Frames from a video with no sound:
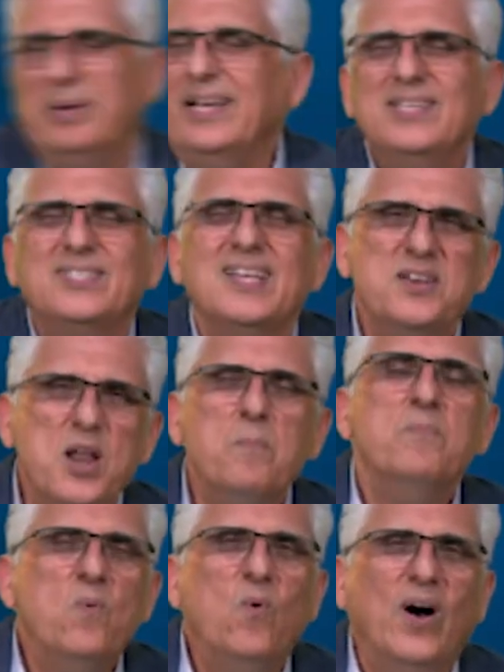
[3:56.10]
Please,
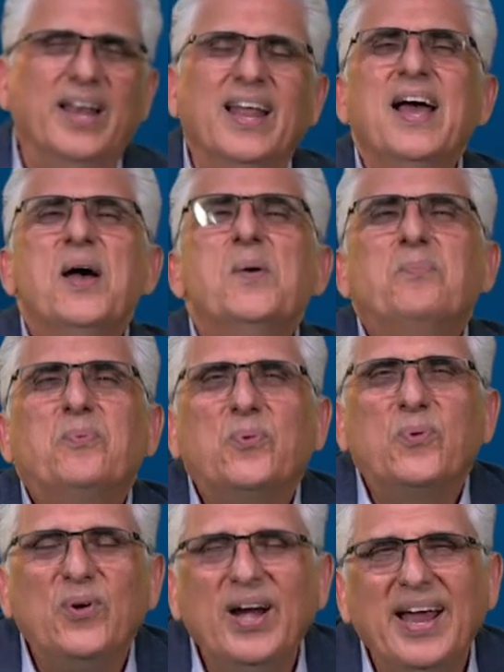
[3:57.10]
number one,
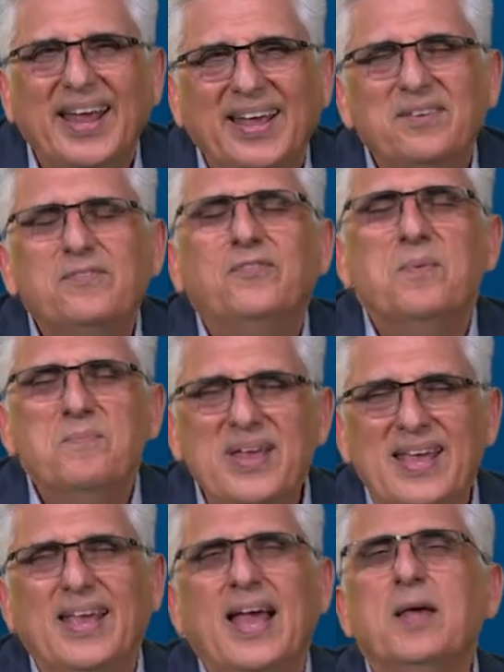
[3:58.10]
pray for
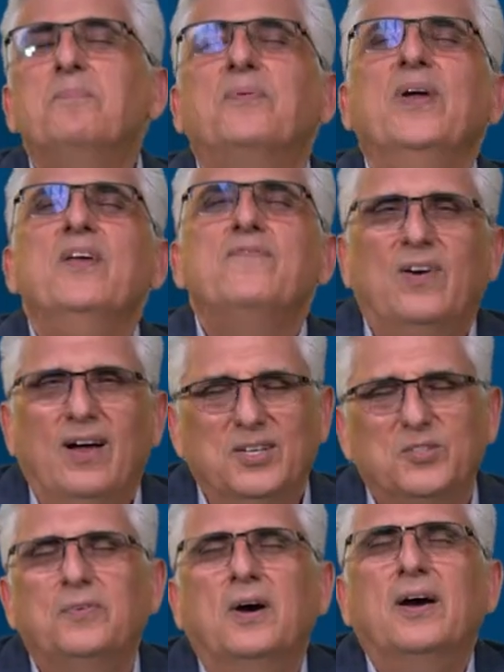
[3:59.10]
me and pray for
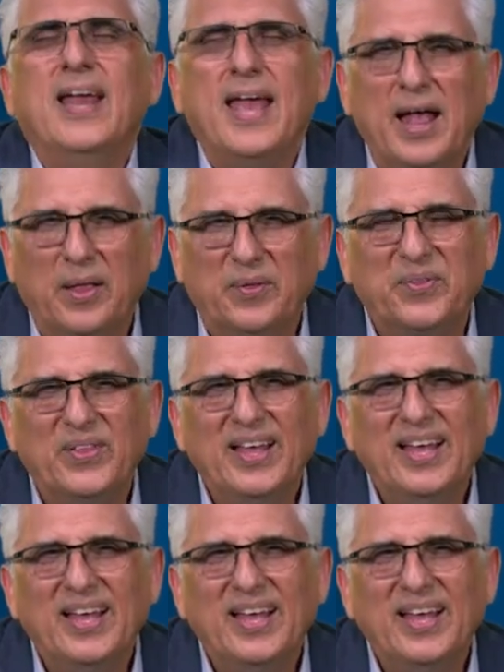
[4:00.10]
us, for our health.